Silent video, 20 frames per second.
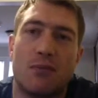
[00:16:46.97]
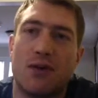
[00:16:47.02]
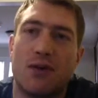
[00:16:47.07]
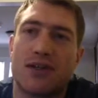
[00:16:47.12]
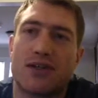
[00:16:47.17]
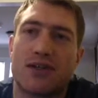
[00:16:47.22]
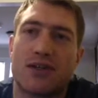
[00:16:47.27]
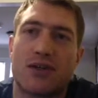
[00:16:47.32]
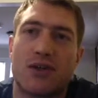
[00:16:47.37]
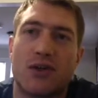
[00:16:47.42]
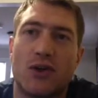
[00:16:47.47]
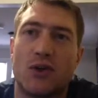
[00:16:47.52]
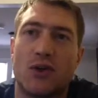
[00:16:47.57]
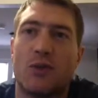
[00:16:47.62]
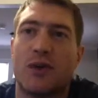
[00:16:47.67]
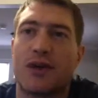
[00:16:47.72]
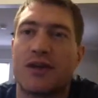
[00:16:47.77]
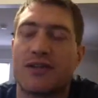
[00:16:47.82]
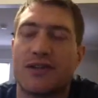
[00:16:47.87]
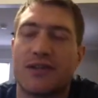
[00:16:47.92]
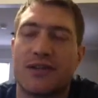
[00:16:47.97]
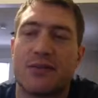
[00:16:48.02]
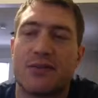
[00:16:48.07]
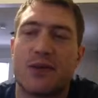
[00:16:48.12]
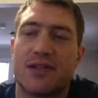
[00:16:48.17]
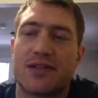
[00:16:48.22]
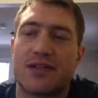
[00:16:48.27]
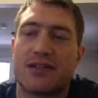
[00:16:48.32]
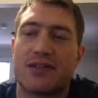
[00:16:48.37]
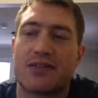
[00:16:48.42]
What is their goal? What
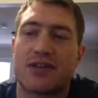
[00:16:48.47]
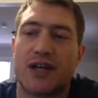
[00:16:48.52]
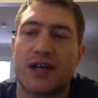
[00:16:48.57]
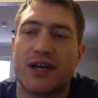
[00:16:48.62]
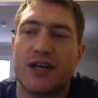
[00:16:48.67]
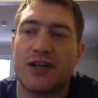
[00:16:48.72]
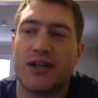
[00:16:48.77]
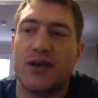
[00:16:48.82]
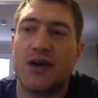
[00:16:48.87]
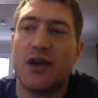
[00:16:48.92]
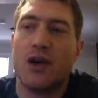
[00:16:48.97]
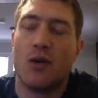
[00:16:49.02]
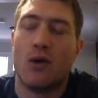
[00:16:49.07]
is they trying to do?